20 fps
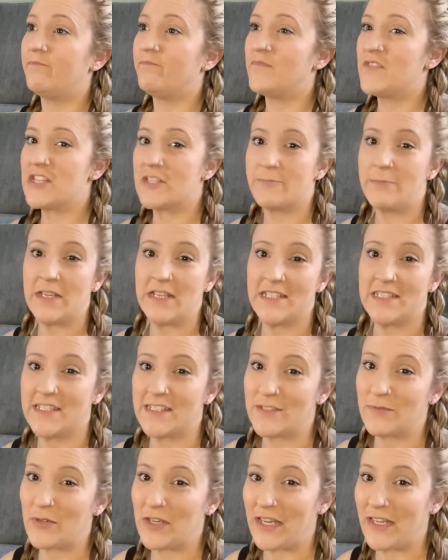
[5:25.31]
Just because
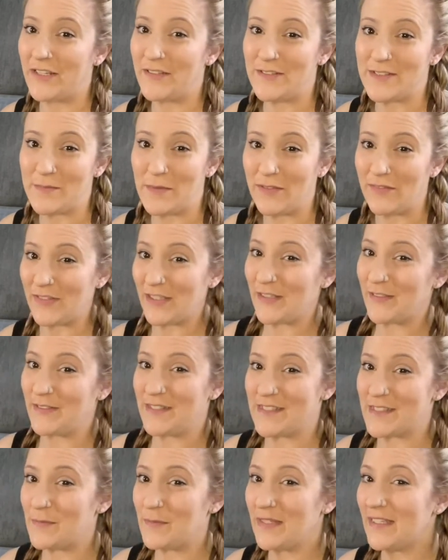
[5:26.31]
it's what I use in my video
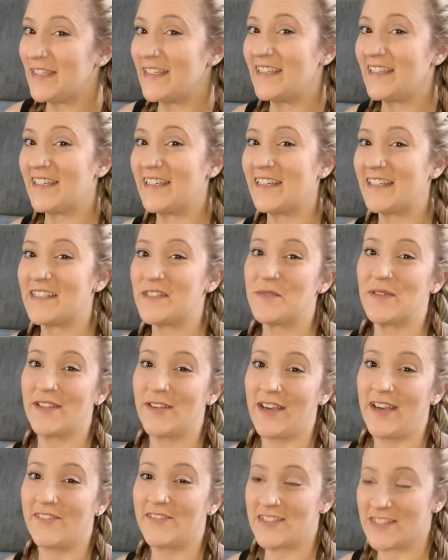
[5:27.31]
doesn't mean that's what you
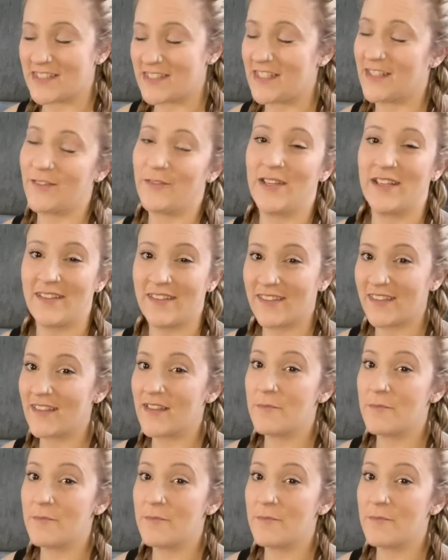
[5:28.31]
have to stick with.